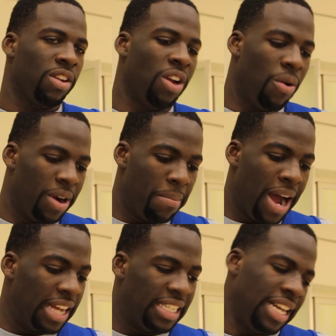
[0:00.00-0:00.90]
you know, with a
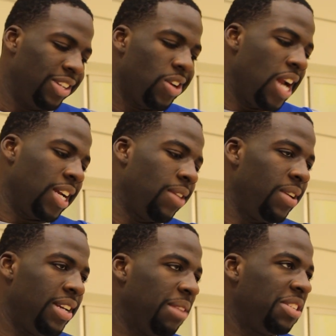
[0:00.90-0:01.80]
mindset of trying to get
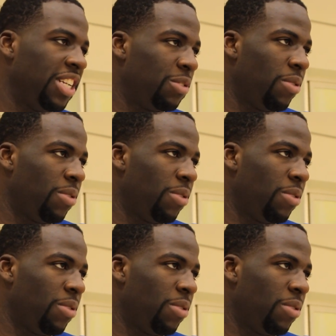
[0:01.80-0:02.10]
redemption is